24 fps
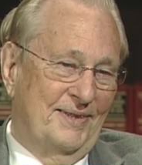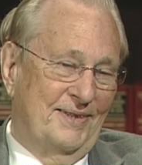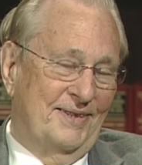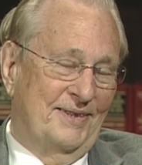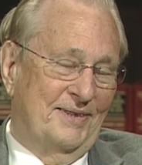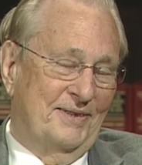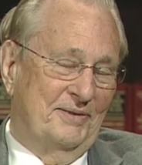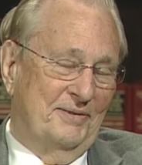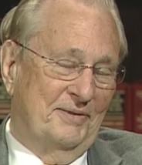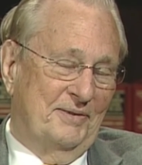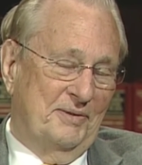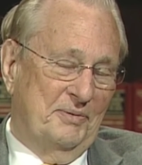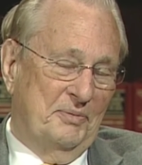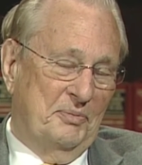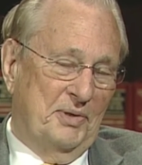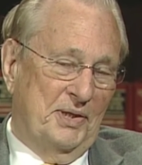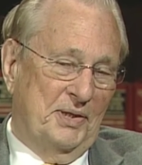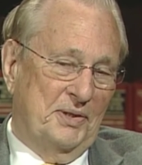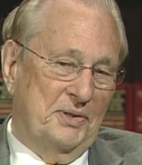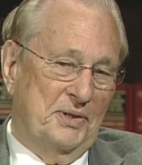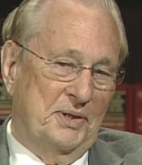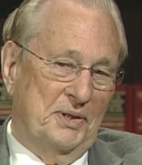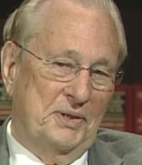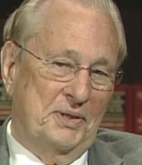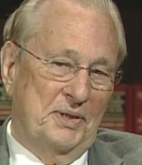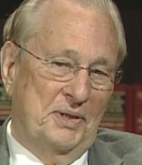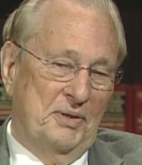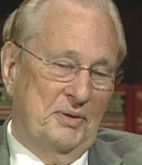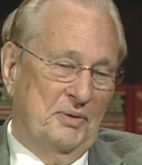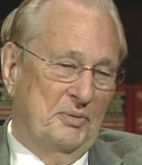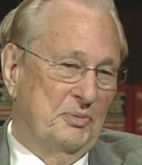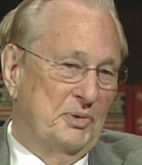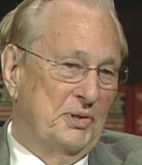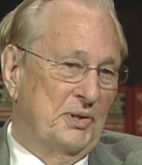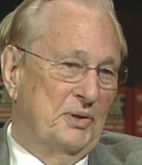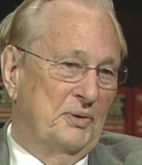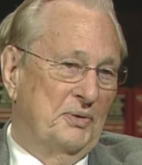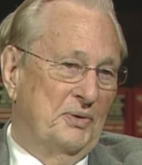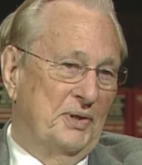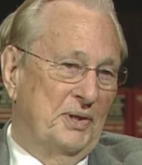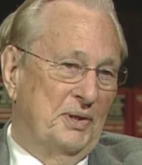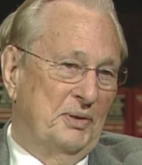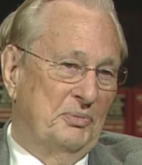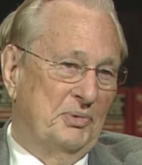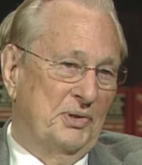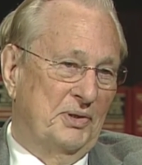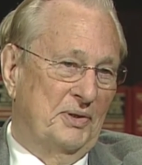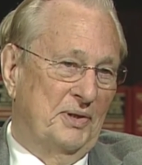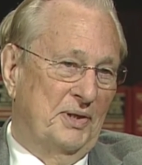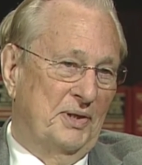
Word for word: yeah, about 60 of them showed up,